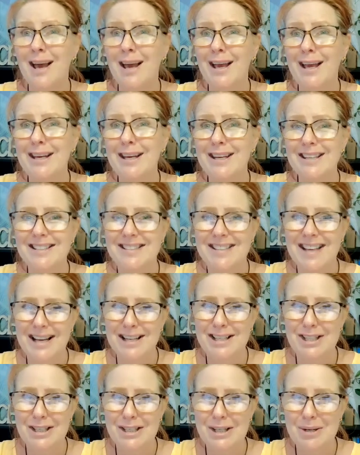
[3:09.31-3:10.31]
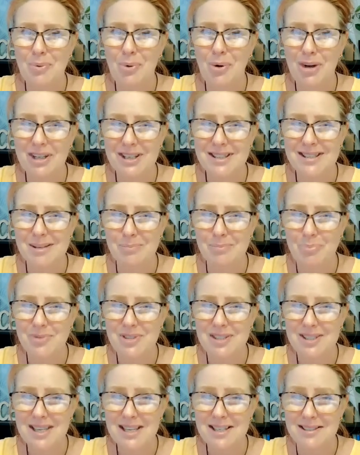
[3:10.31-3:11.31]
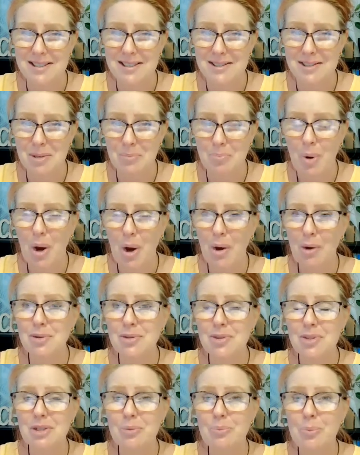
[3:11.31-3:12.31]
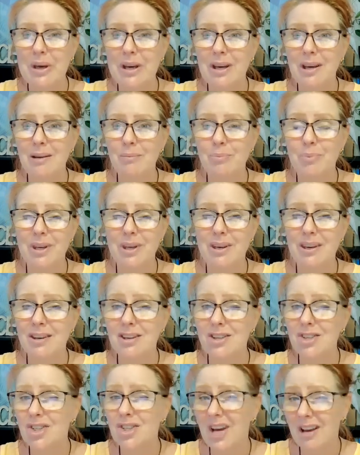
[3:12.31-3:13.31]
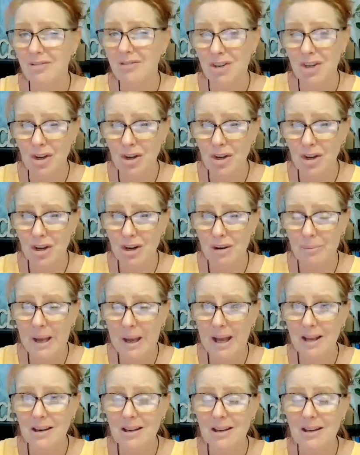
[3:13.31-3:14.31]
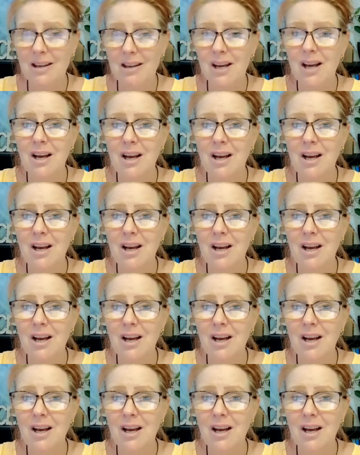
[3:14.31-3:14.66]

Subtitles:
is actually what it says it's supposed to be because you haven't heard about it,